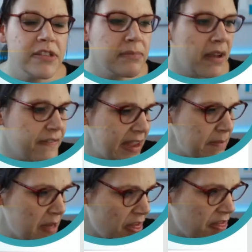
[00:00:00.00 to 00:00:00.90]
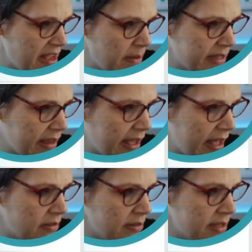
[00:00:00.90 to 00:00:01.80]
my Fame Themes
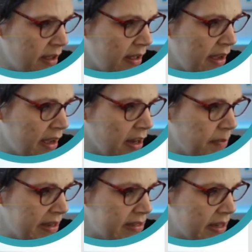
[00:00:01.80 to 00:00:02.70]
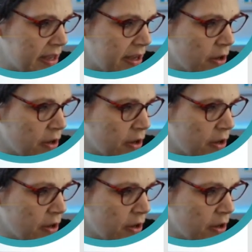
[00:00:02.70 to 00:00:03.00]
account, and I'm basically going to